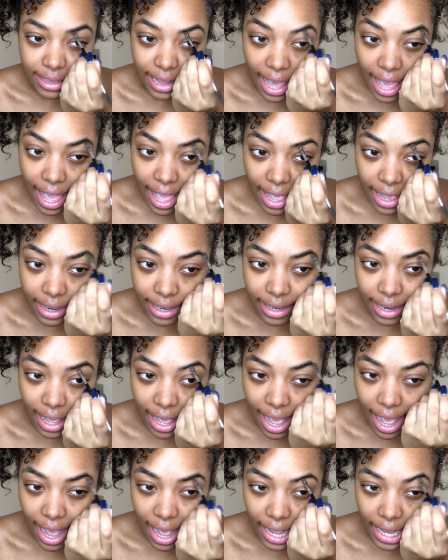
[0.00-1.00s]
then
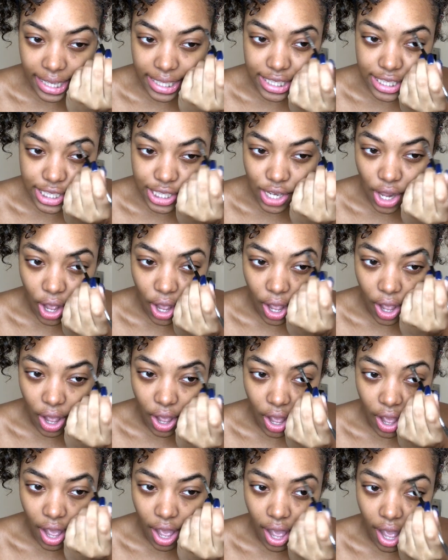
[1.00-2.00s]
I
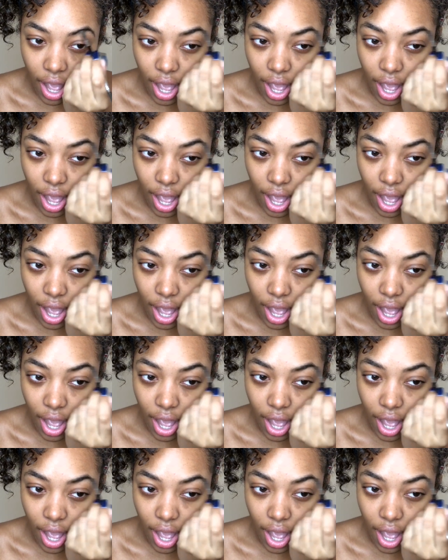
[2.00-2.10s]
saw